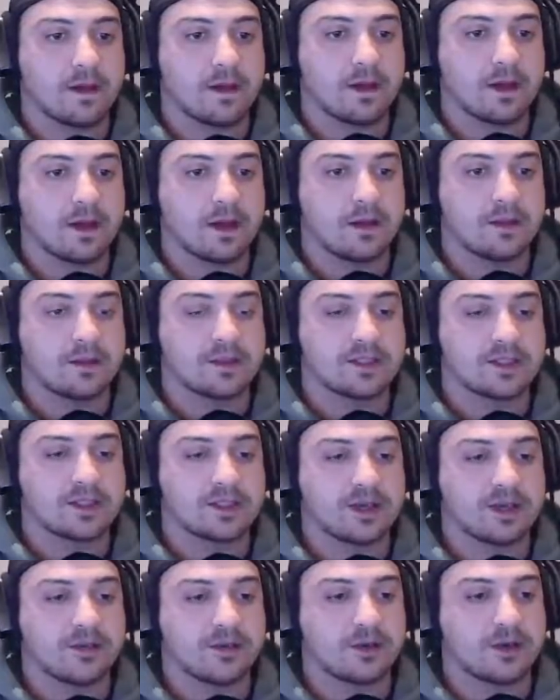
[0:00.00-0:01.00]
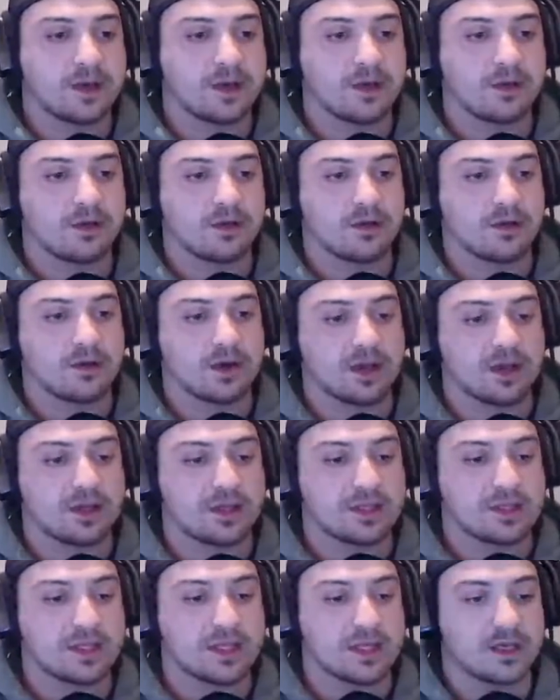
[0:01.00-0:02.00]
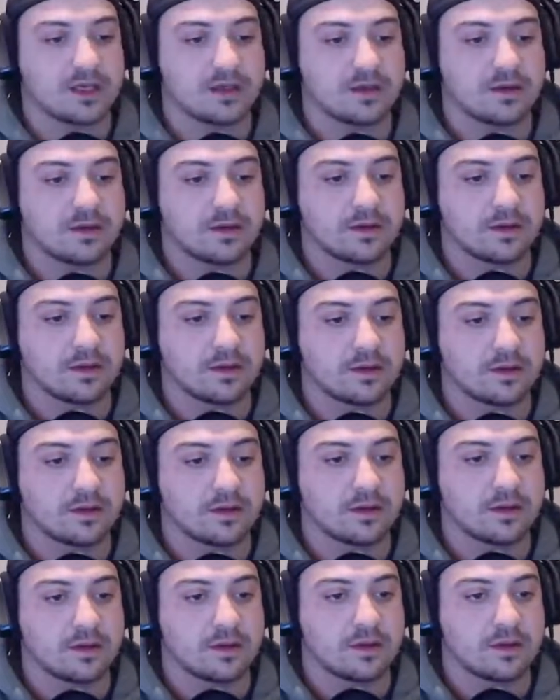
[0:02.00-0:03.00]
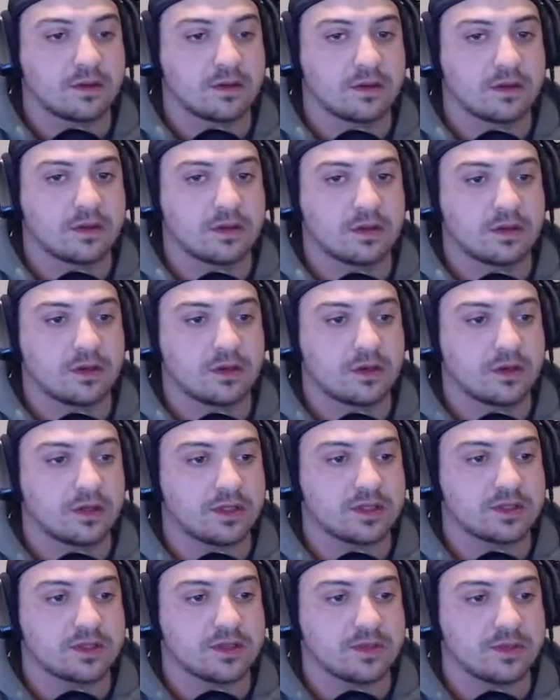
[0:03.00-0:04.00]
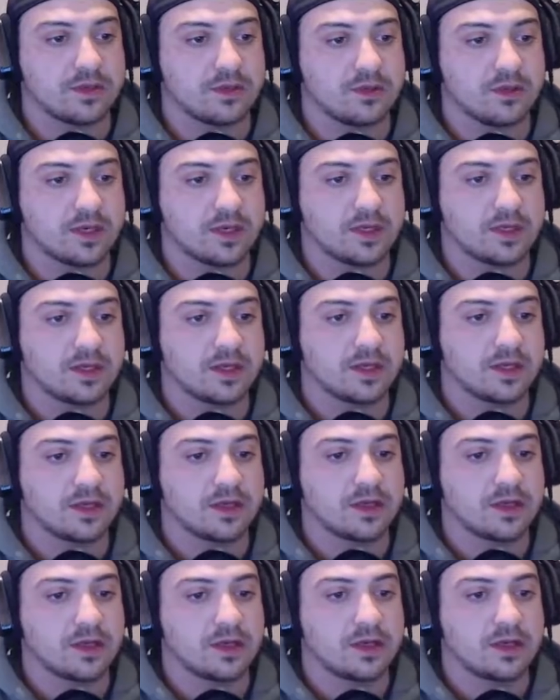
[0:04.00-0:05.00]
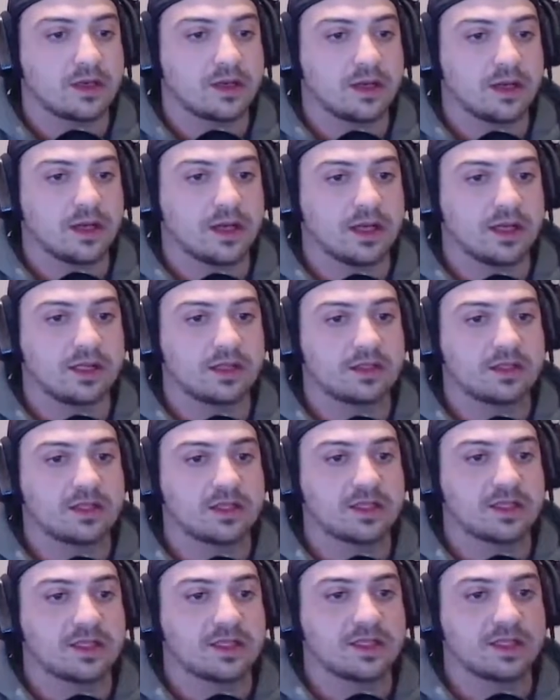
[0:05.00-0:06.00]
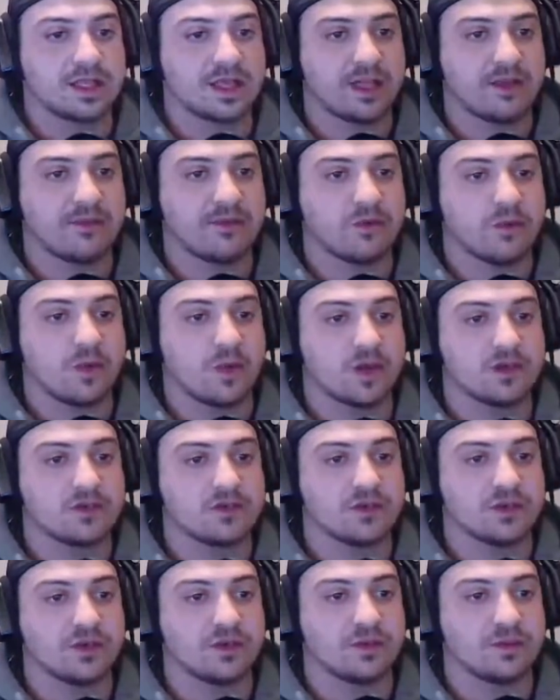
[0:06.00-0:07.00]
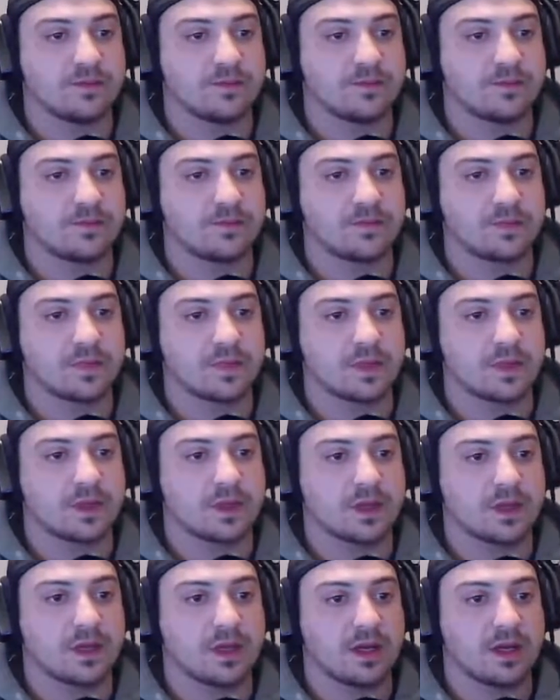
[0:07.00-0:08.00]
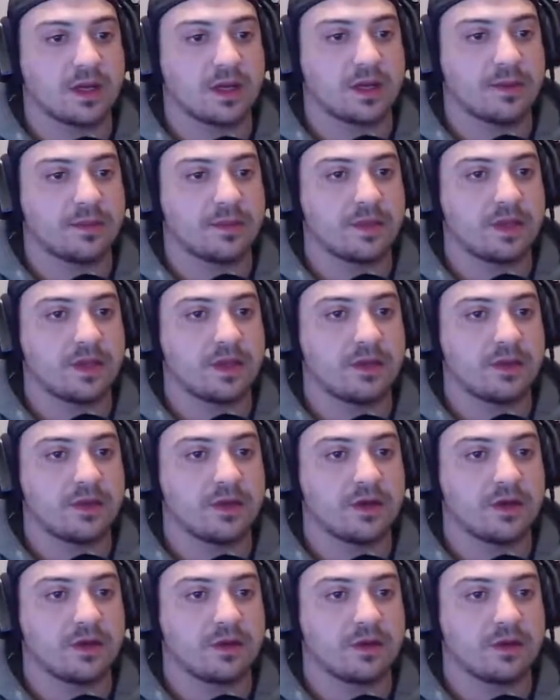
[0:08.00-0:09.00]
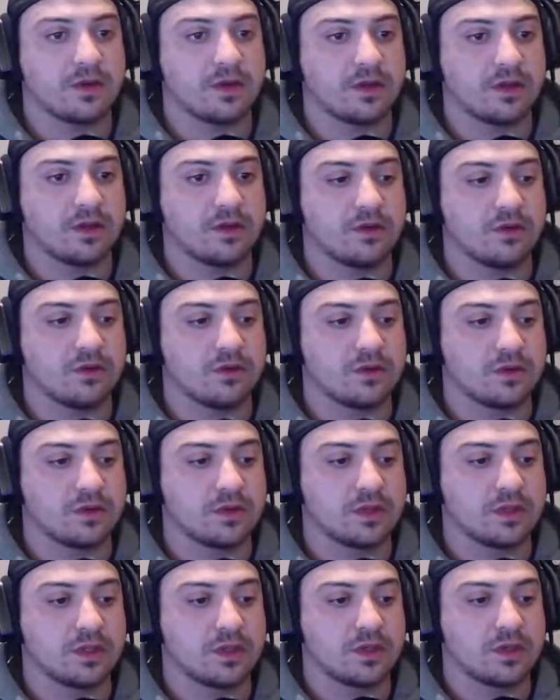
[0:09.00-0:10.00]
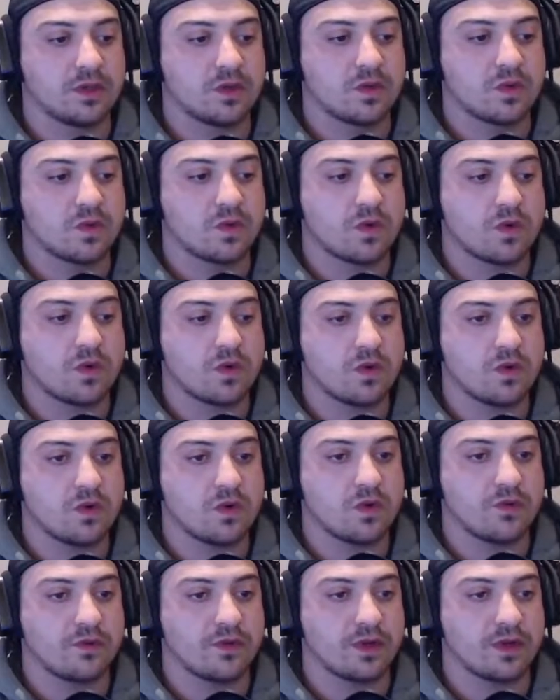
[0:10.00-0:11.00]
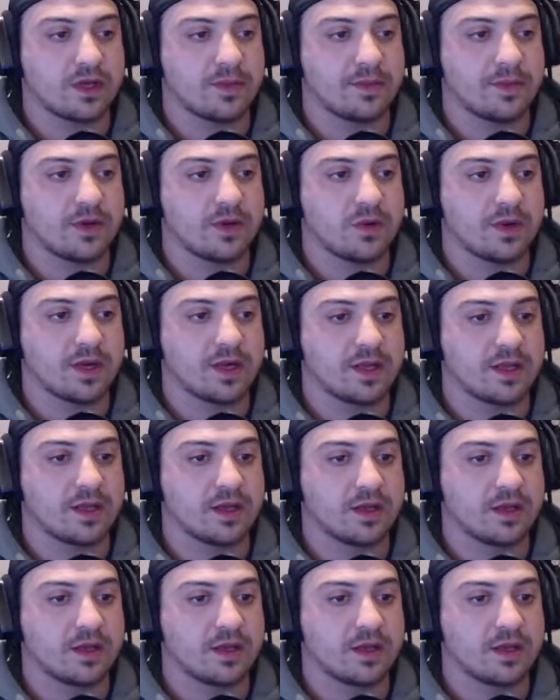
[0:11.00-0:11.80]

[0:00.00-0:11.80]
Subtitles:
Let's just have a quick look around this thing. Let's not build anything. So this is a level 1 drill. Here we go. We've got a little... Whoa, flying a bit away.